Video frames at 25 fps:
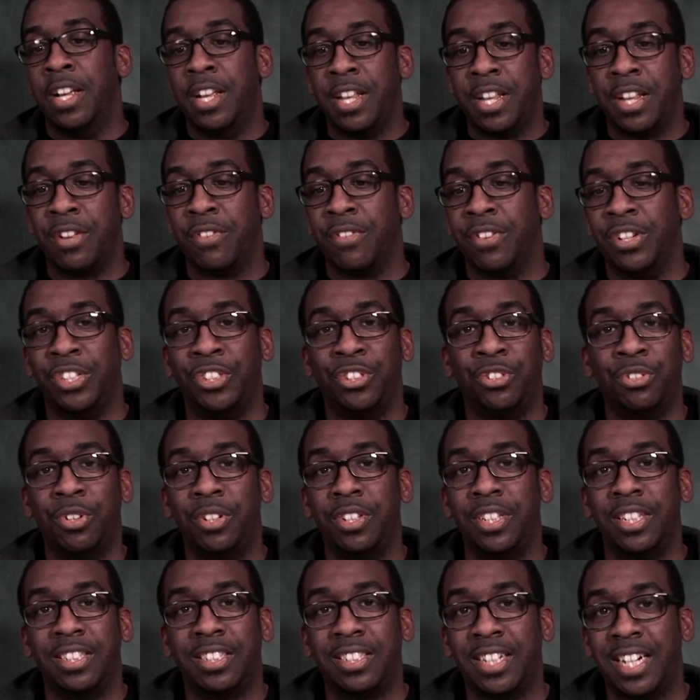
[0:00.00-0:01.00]
you enjoy
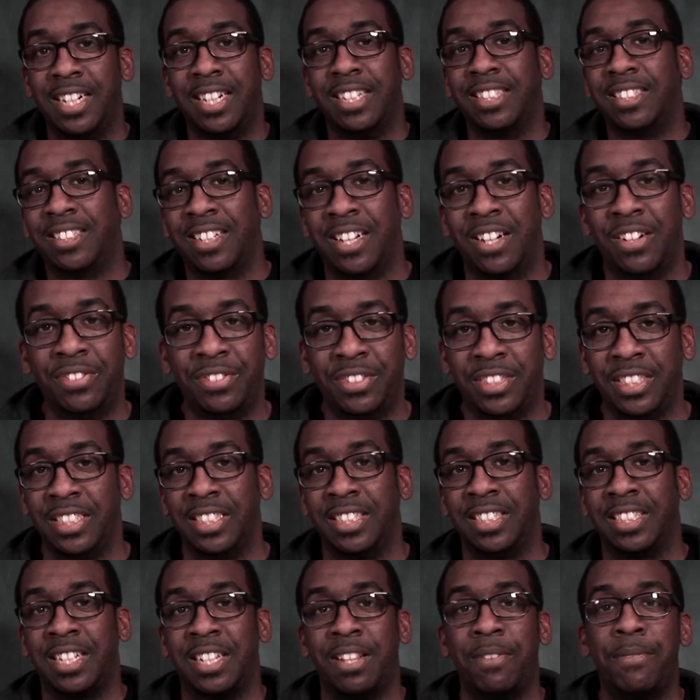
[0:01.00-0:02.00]
this kind of stuff,
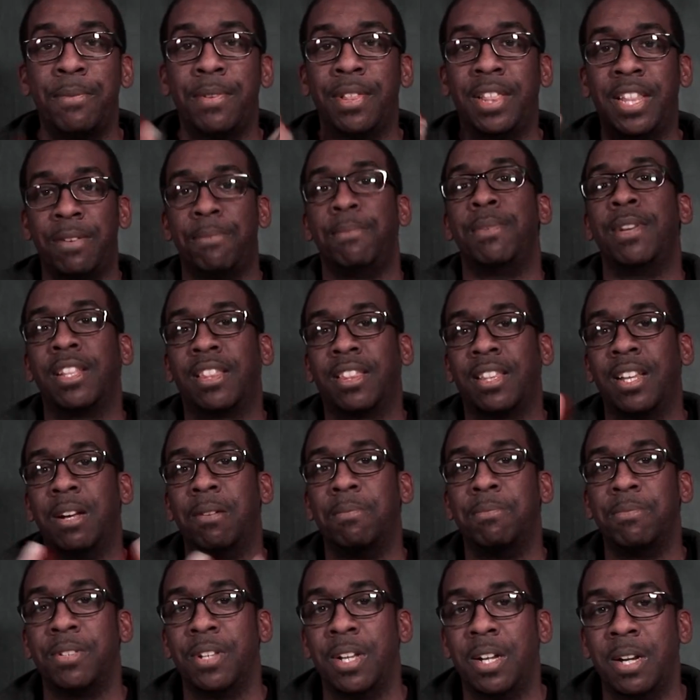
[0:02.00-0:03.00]
just give, leave me a
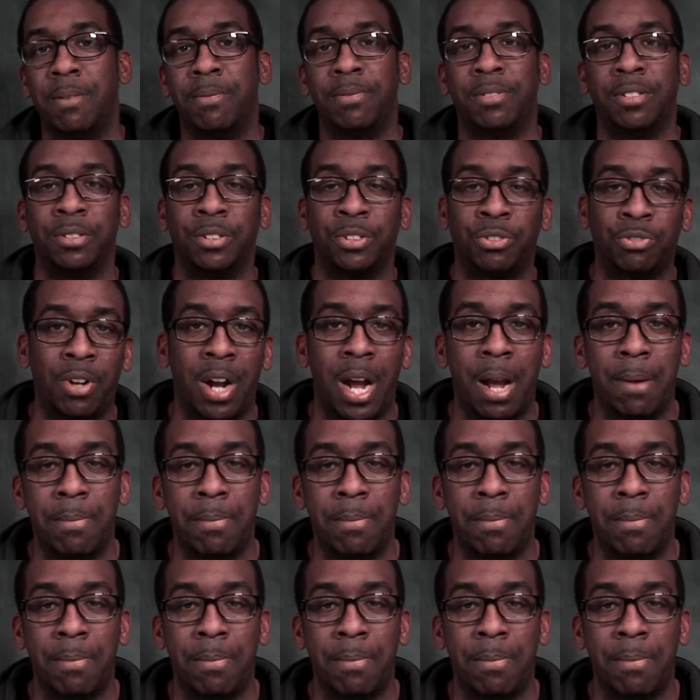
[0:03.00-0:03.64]
thumbs up, subscribe